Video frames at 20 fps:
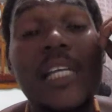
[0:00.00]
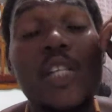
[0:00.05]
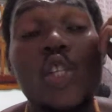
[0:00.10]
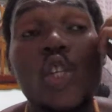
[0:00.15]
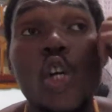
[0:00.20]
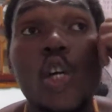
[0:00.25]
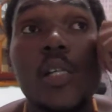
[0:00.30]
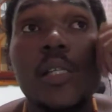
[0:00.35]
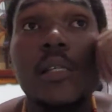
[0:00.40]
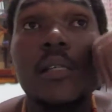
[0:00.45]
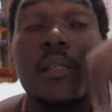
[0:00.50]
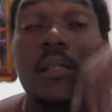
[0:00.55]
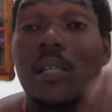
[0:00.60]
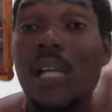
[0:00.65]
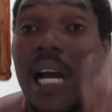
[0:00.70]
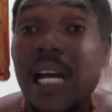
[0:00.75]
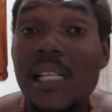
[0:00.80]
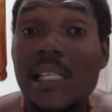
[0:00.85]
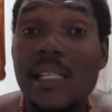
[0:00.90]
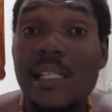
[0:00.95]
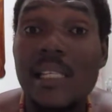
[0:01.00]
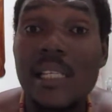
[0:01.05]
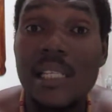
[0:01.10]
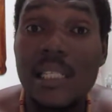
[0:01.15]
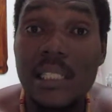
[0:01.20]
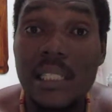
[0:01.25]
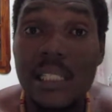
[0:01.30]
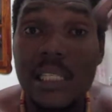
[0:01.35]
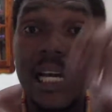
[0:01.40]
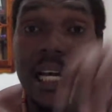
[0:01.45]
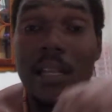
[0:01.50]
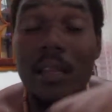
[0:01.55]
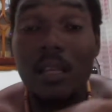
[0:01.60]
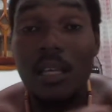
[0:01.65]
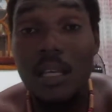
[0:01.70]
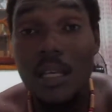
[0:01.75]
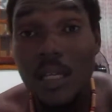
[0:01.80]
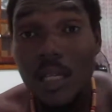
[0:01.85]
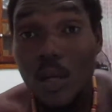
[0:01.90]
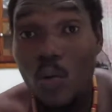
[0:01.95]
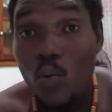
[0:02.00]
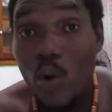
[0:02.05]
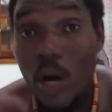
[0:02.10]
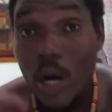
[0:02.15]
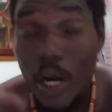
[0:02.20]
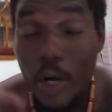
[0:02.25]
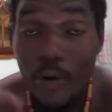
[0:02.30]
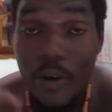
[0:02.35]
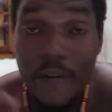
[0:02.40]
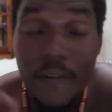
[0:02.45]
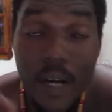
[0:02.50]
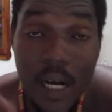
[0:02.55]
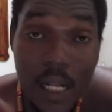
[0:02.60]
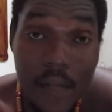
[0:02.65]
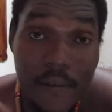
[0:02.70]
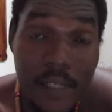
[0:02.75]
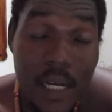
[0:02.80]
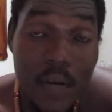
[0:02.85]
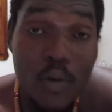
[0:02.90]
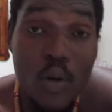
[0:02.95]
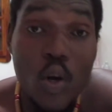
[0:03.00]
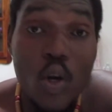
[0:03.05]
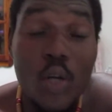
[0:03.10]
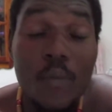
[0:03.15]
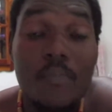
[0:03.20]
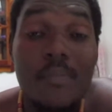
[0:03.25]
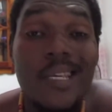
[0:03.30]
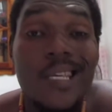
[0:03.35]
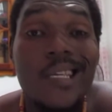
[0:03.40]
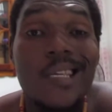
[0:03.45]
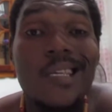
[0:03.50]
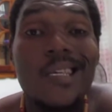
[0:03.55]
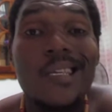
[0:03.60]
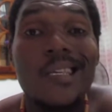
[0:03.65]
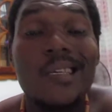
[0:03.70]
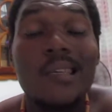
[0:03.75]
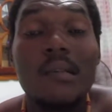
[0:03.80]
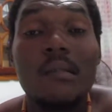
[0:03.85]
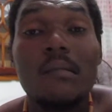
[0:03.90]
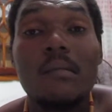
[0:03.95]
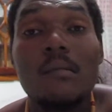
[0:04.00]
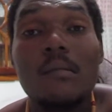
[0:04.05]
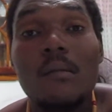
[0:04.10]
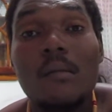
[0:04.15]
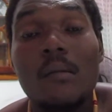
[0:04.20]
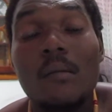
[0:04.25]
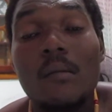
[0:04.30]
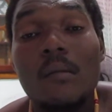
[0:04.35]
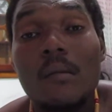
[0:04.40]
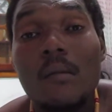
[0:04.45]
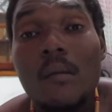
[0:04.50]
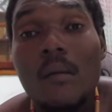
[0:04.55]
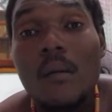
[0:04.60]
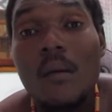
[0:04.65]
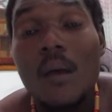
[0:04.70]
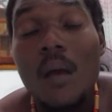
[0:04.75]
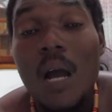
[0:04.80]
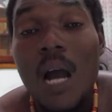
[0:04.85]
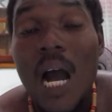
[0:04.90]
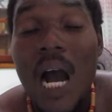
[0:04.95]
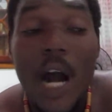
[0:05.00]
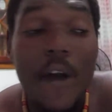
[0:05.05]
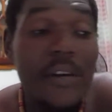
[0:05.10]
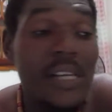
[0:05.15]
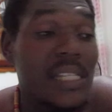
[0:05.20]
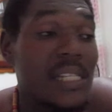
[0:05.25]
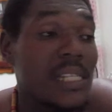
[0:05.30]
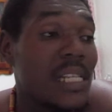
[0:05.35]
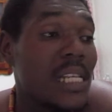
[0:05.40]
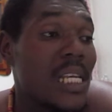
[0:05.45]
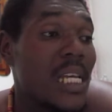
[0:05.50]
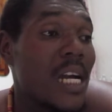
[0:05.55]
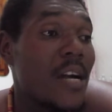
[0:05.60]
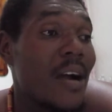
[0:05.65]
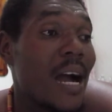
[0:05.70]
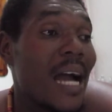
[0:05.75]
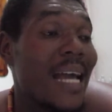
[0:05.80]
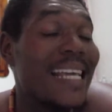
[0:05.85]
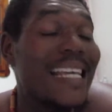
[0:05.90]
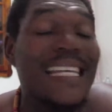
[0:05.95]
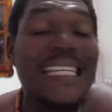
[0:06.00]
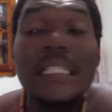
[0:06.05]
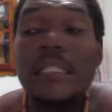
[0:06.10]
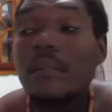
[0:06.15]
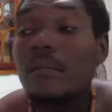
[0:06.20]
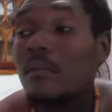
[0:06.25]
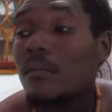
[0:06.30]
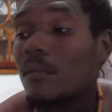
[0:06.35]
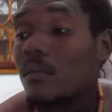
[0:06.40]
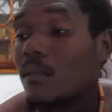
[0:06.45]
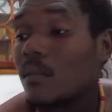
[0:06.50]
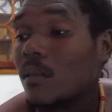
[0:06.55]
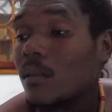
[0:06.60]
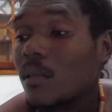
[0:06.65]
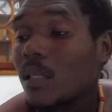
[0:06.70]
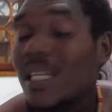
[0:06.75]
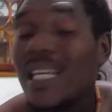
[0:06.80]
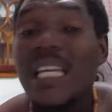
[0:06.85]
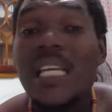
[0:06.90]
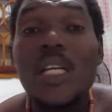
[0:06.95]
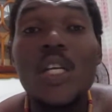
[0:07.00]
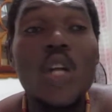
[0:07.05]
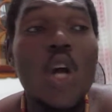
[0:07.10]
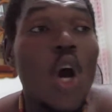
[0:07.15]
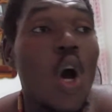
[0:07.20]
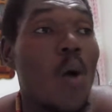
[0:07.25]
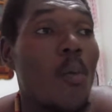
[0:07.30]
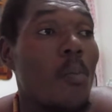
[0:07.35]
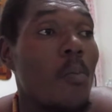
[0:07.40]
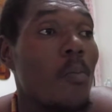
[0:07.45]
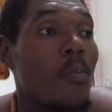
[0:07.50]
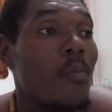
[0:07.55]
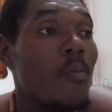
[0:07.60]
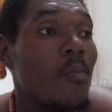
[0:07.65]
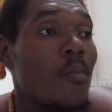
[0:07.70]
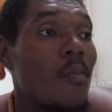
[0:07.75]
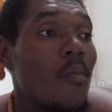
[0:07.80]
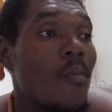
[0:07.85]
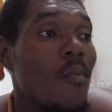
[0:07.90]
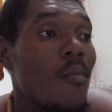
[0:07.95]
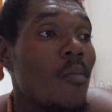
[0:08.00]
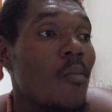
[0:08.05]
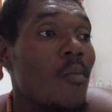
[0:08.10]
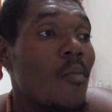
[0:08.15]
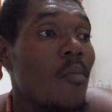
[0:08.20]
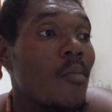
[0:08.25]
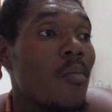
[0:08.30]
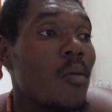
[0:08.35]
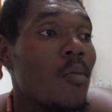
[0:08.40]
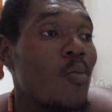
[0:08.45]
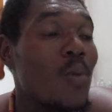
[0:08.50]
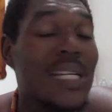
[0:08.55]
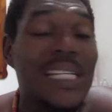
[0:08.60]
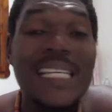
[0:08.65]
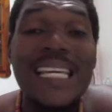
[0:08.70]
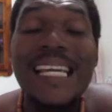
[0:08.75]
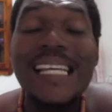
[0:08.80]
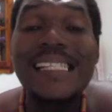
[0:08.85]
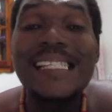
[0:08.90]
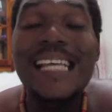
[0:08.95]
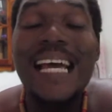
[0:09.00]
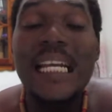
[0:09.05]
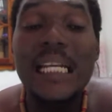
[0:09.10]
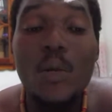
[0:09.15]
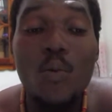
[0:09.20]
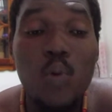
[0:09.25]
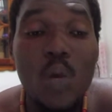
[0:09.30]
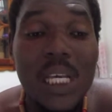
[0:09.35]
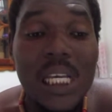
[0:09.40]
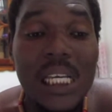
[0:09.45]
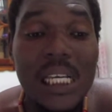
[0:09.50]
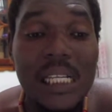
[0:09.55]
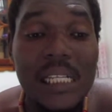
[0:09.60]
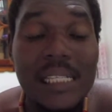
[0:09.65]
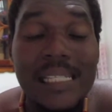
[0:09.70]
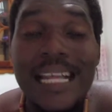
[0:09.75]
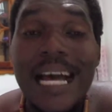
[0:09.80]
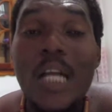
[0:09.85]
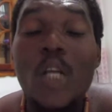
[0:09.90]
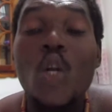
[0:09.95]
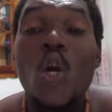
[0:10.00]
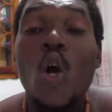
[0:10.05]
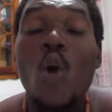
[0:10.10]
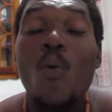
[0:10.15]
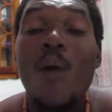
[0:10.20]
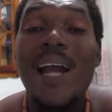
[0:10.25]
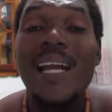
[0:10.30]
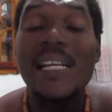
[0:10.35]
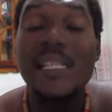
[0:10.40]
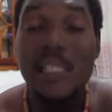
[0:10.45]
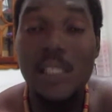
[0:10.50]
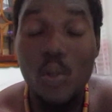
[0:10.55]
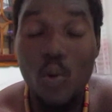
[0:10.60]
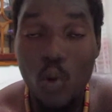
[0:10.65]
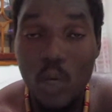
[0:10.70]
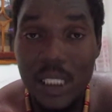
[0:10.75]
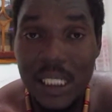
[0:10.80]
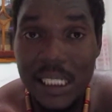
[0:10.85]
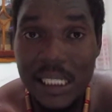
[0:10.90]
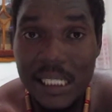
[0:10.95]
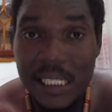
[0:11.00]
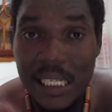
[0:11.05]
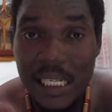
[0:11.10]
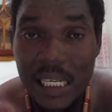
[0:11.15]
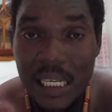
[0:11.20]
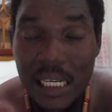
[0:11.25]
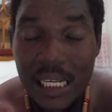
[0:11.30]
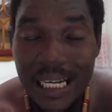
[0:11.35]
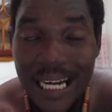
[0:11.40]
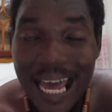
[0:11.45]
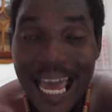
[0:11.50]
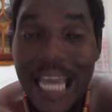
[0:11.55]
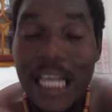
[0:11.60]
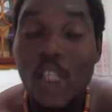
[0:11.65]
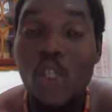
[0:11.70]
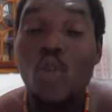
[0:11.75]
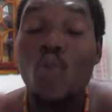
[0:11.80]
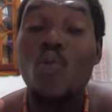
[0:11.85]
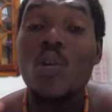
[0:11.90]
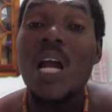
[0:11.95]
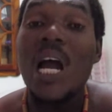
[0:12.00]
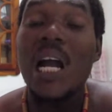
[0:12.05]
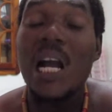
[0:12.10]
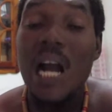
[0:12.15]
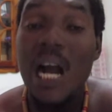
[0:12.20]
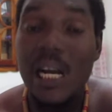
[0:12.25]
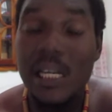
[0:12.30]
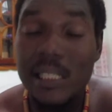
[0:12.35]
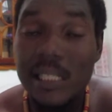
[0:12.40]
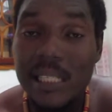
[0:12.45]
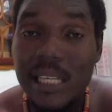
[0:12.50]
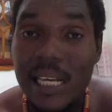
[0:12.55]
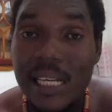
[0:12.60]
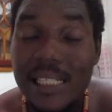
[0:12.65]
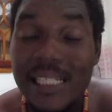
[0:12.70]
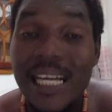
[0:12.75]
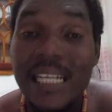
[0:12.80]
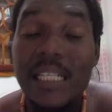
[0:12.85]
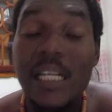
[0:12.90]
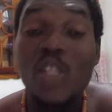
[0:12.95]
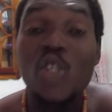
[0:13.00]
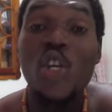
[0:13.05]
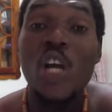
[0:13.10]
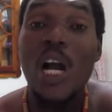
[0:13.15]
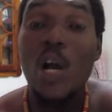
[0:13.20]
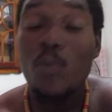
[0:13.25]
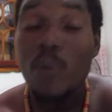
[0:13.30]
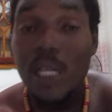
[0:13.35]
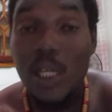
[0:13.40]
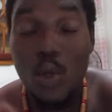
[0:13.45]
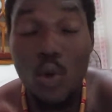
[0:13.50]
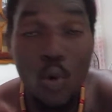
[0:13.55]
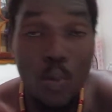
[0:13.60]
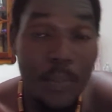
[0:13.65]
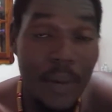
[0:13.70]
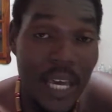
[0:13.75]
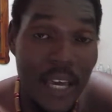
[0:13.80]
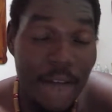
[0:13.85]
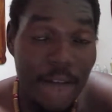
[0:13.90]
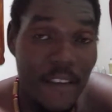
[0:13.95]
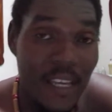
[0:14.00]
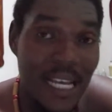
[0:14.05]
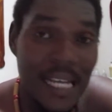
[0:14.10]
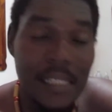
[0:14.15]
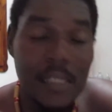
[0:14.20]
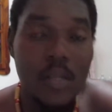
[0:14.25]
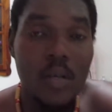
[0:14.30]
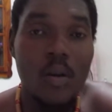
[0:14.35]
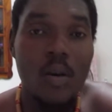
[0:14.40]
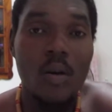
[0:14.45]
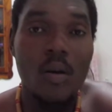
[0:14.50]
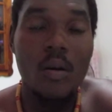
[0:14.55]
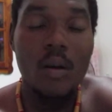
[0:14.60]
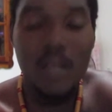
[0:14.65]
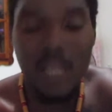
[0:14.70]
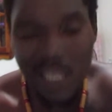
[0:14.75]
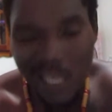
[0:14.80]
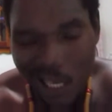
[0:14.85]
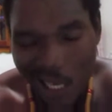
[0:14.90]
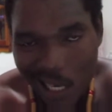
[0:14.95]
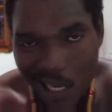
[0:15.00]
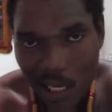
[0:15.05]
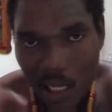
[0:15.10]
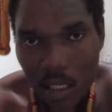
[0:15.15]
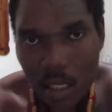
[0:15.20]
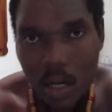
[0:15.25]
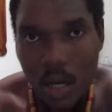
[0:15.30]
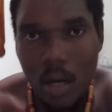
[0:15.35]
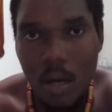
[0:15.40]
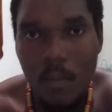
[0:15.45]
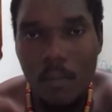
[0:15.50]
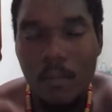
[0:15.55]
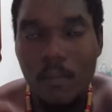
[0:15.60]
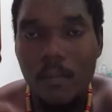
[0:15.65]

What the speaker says: just conceited and think the world revolves around me? Or is there a hidden kingdom with kings and queens that no one is noticing, like Jonah Gang says on the track with Lupe Fiasco? Kingdom.